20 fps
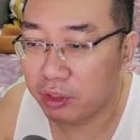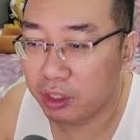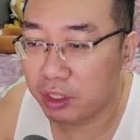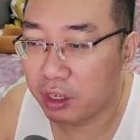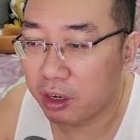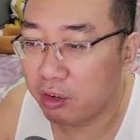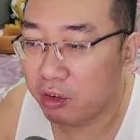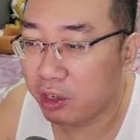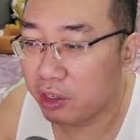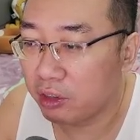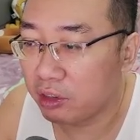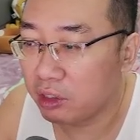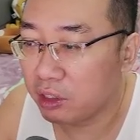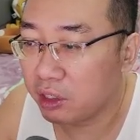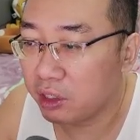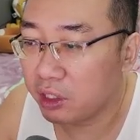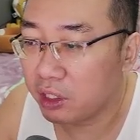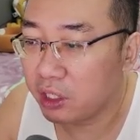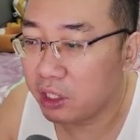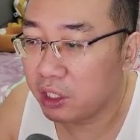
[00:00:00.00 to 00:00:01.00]

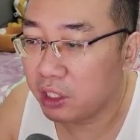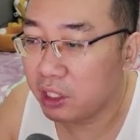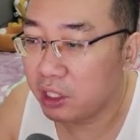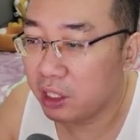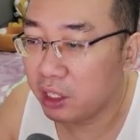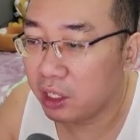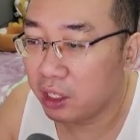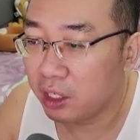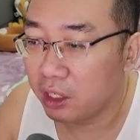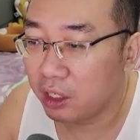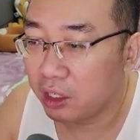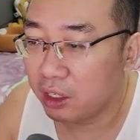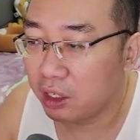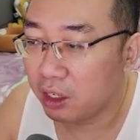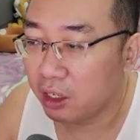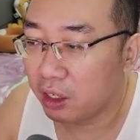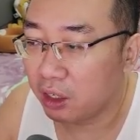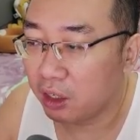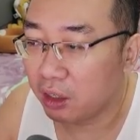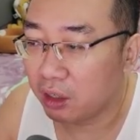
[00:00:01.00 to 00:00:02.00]
130,
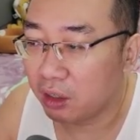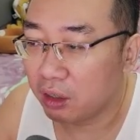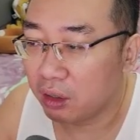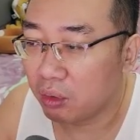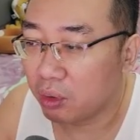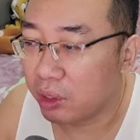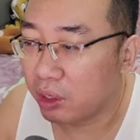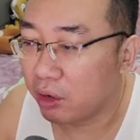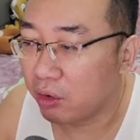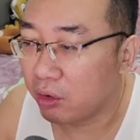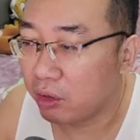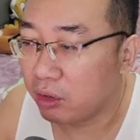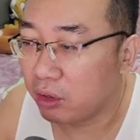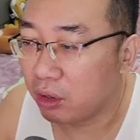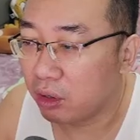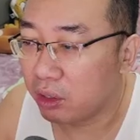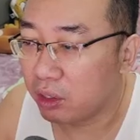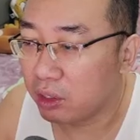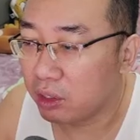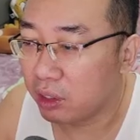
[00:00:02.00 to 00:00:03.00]

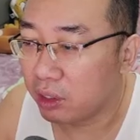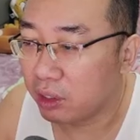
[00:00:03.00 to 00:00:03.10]
$100,